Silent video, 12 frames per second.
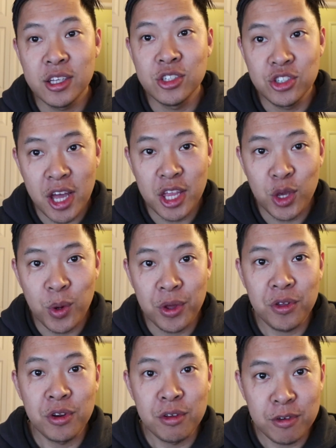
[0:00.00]
January
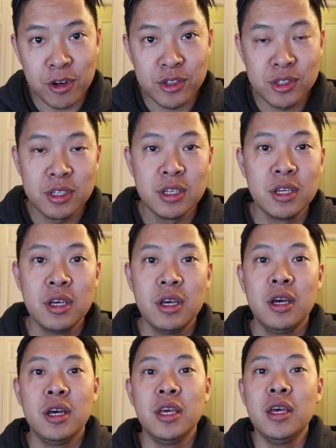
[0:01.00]
31st.
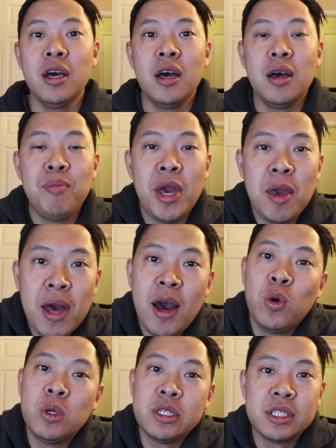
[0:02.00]

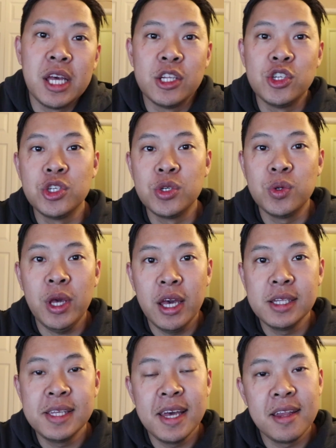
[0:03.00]
PayPal will send you
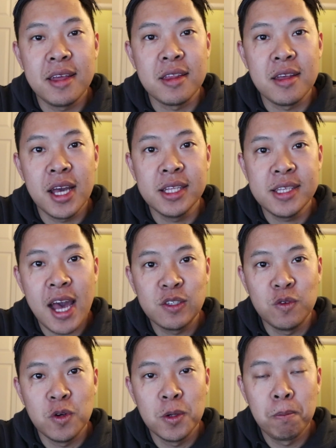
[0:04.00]
a 1099
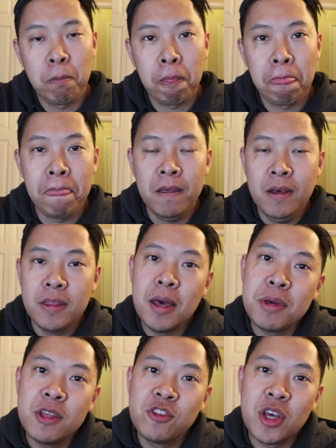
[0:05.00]
tax form.
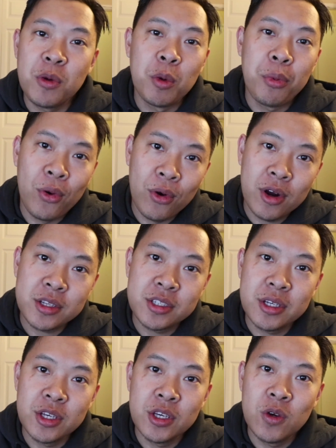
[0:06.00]
That means they
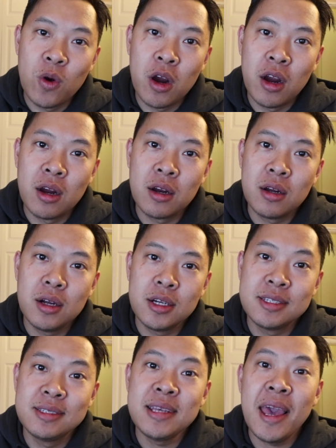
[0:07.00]
report your
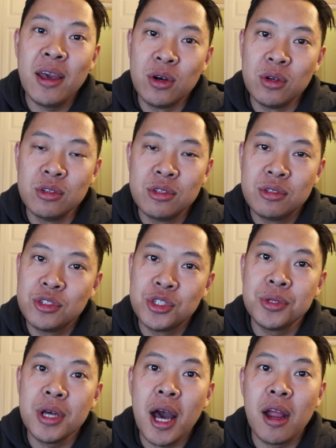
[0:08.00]
sales
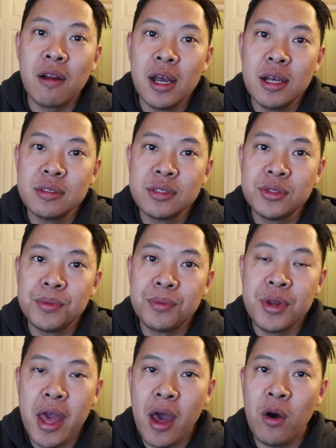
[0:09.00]
to the IRS.
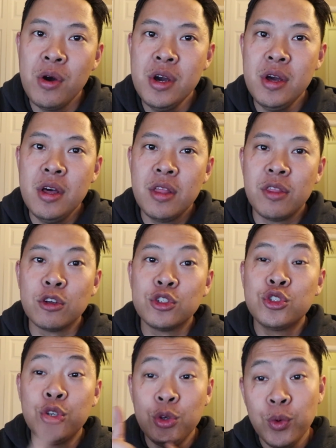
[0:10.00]
Now, there's
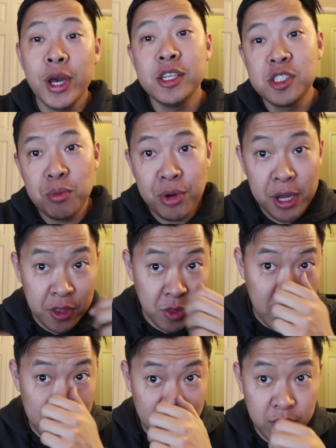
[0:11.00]
2 ways to break the
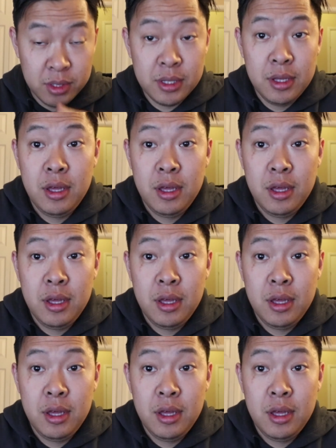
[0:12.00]
threshold.